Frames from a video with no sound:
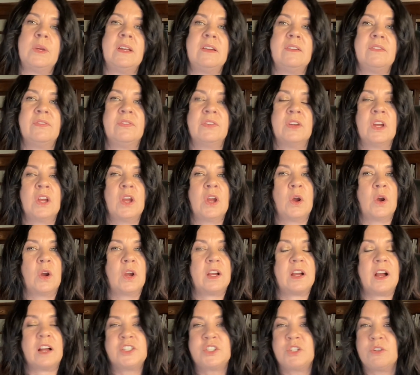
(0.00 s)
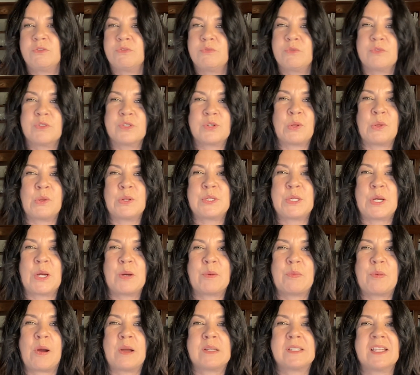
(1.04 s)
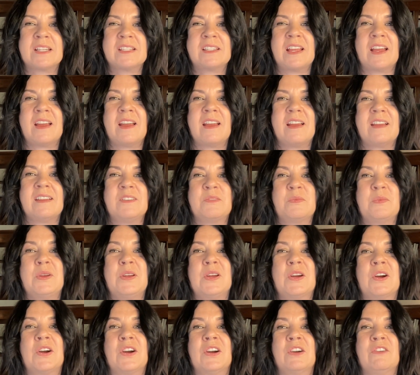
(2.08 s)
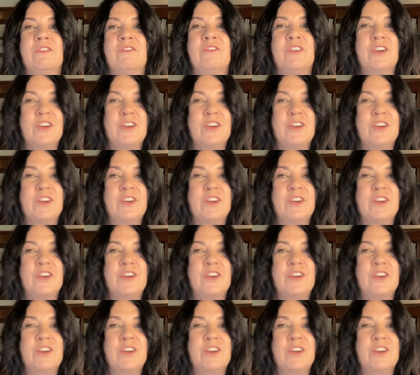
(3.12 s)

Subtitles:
We've got you through this whole entire process and we are